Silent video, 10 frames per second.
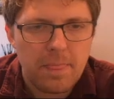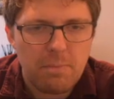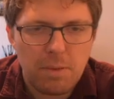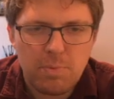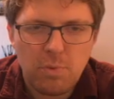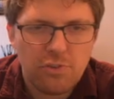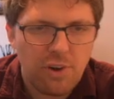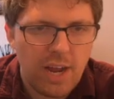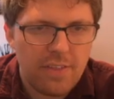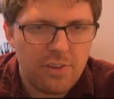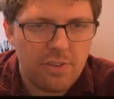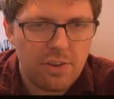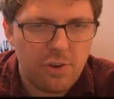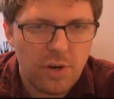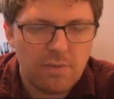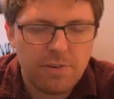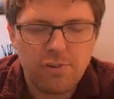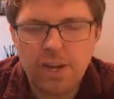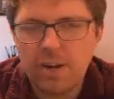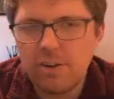maybe we'll try the Token of a
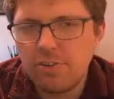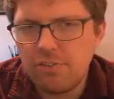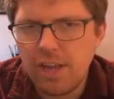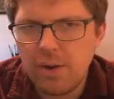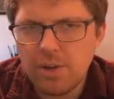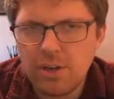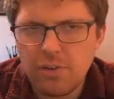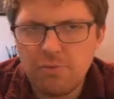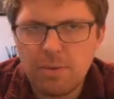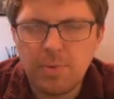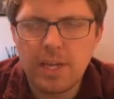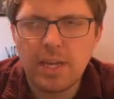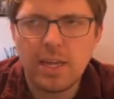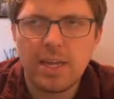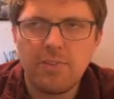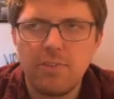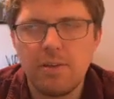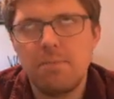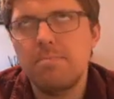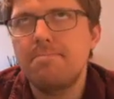Traitor, just see how it goes. Maybe we can get
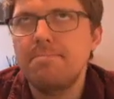some